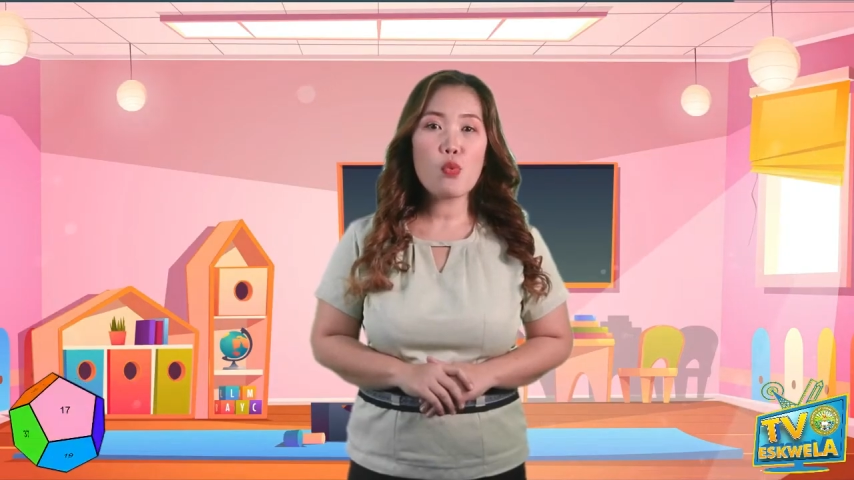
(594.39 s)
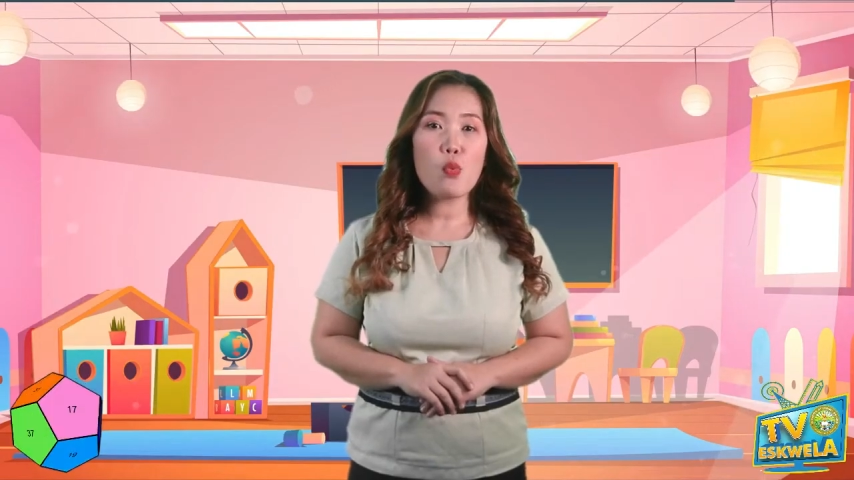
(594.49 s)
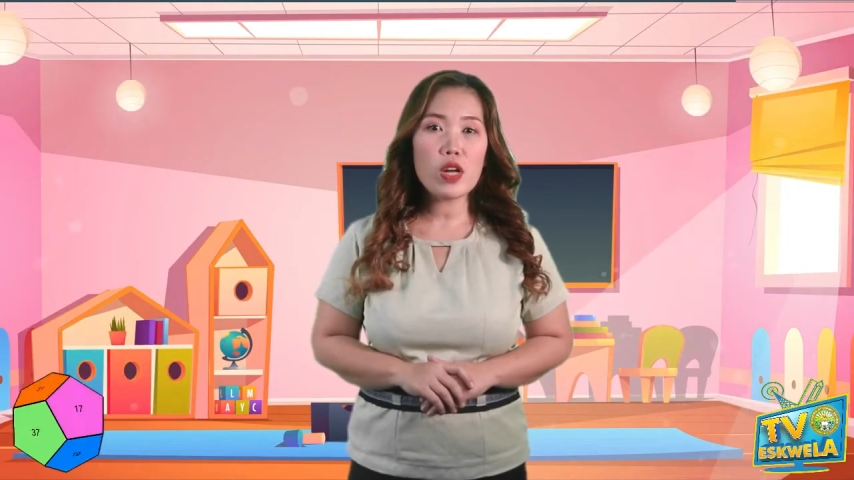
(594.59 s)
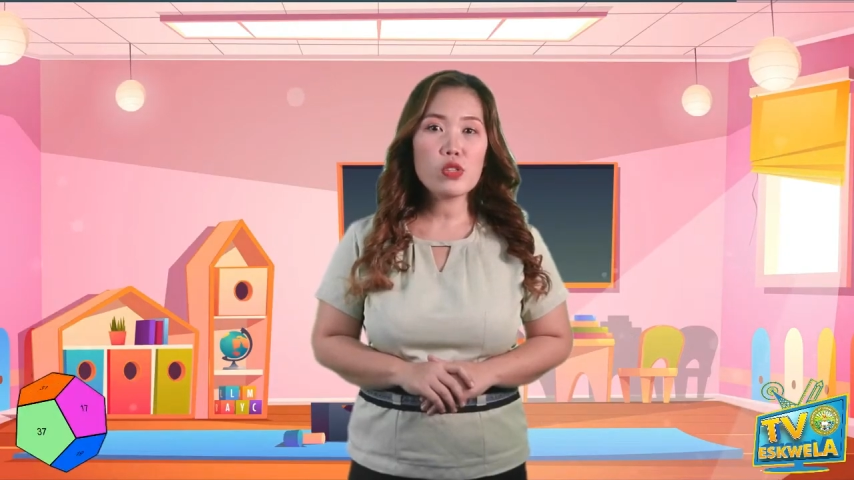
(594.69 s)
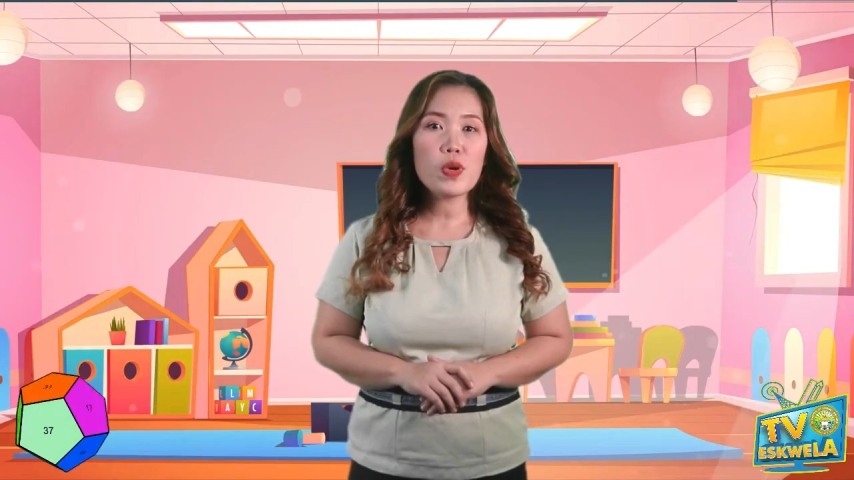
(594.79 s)

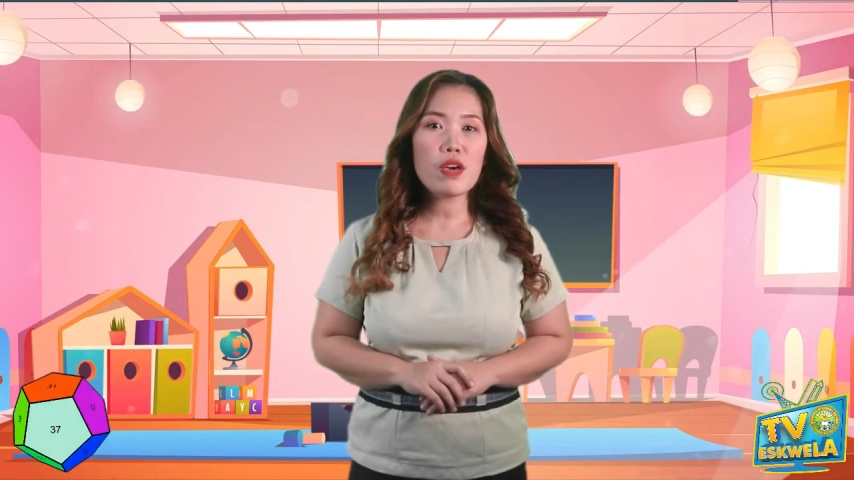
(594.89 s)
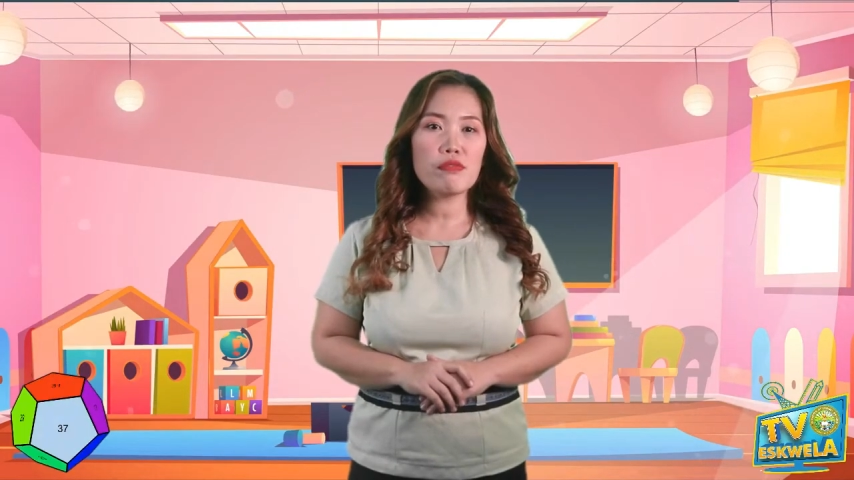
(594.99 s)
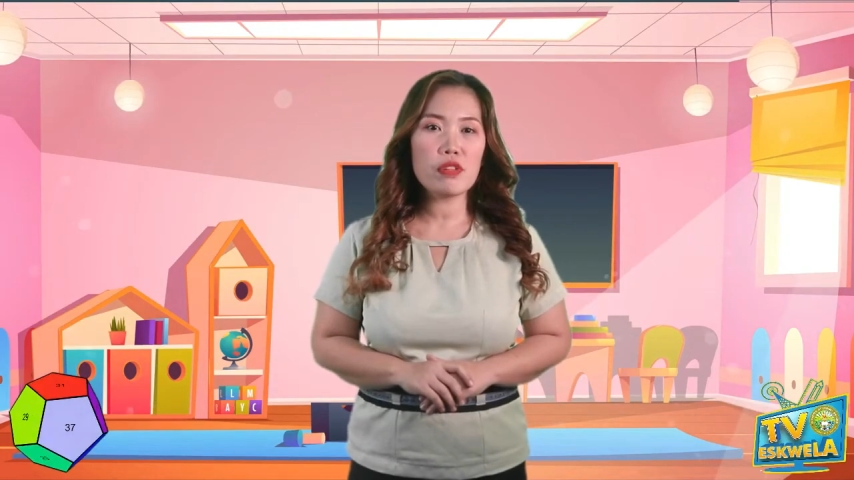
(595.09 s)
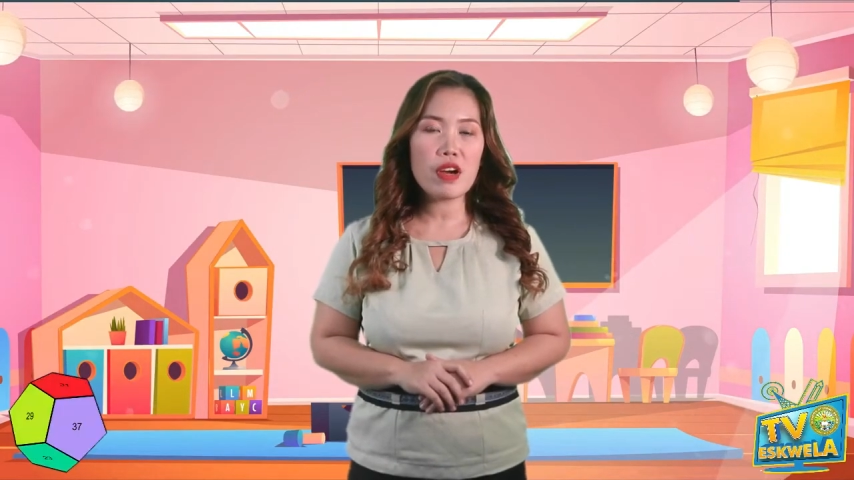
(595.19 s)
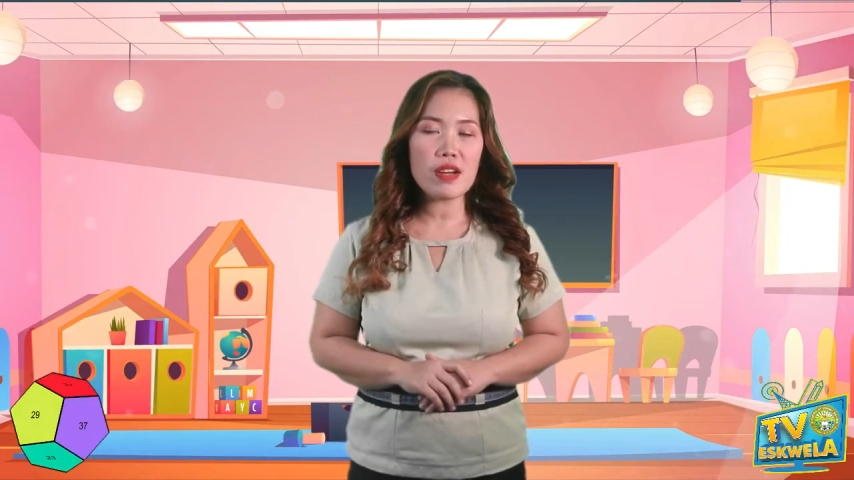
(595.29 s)
what we
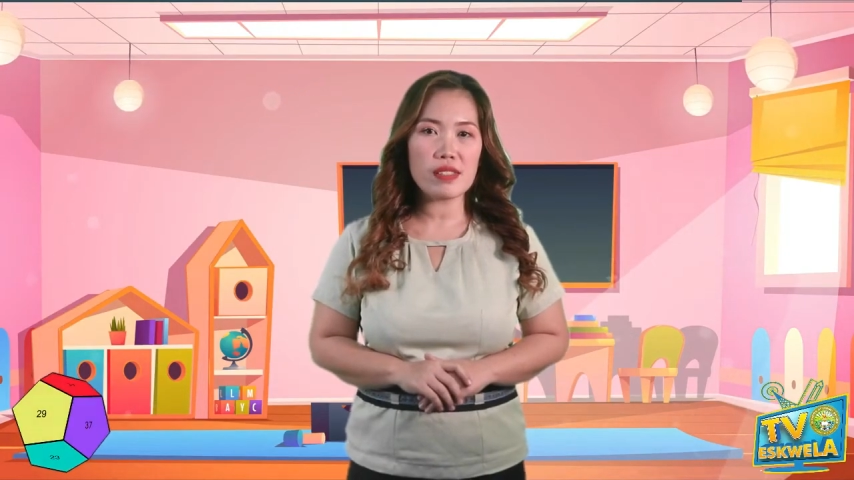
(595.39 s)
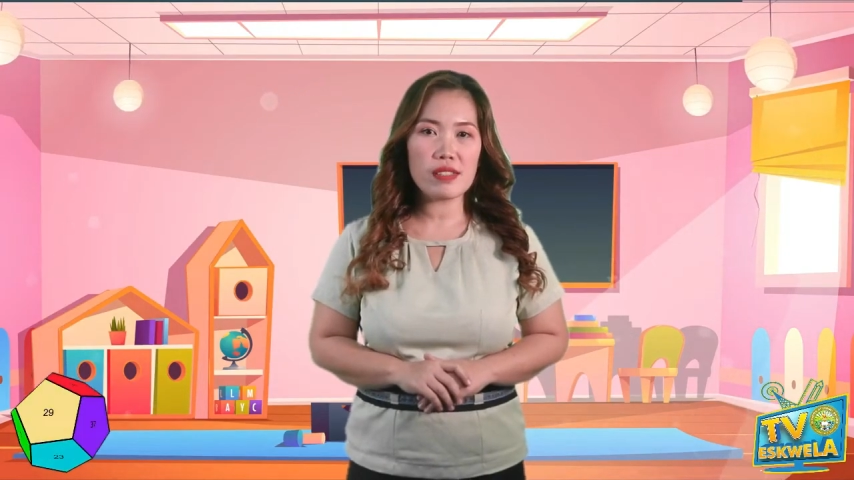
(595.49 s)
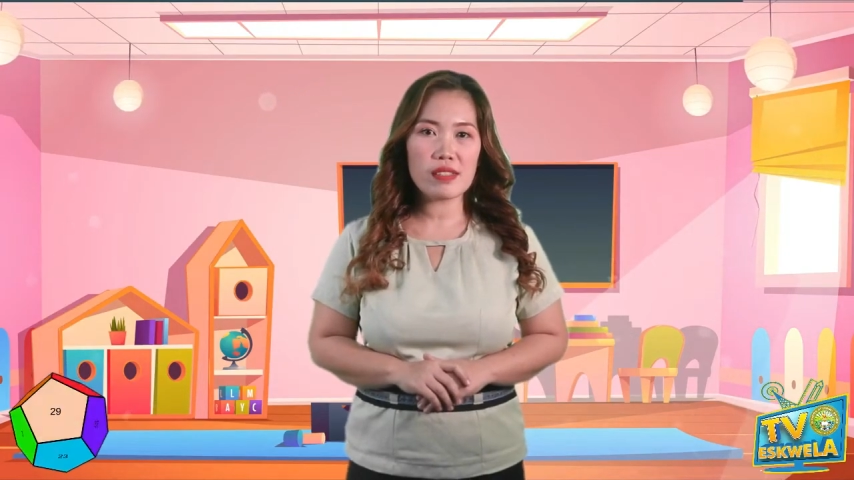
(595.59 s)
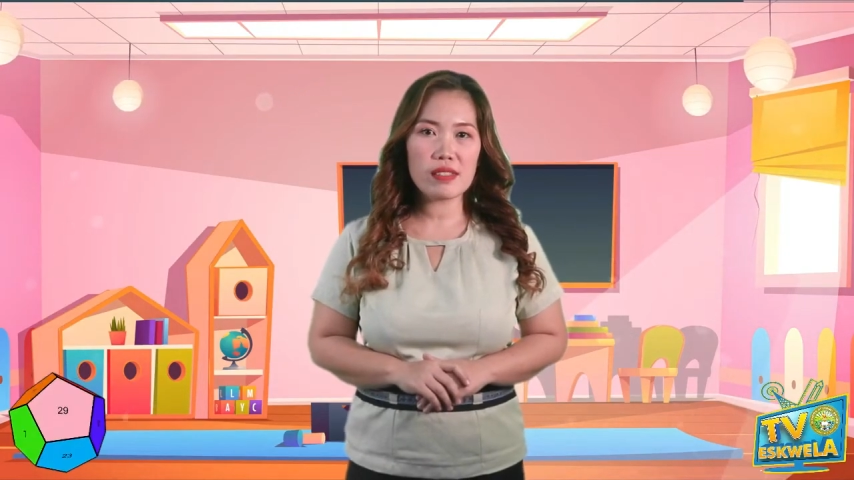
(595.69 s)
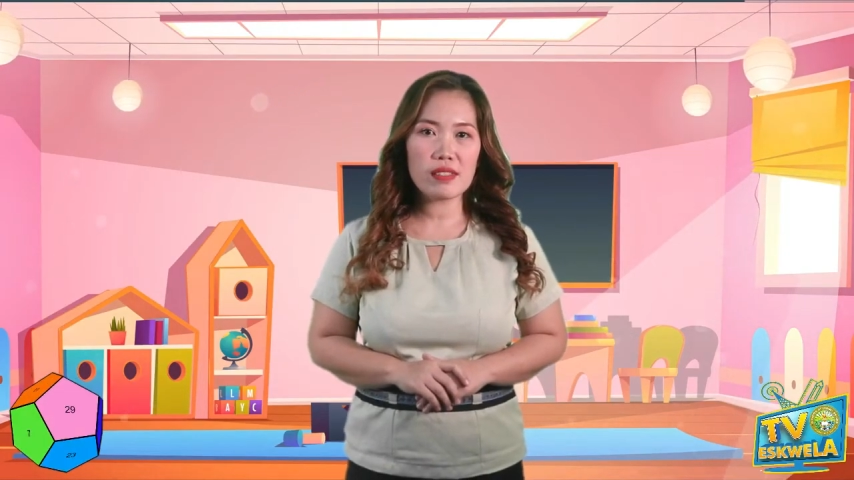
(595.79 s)
have learned.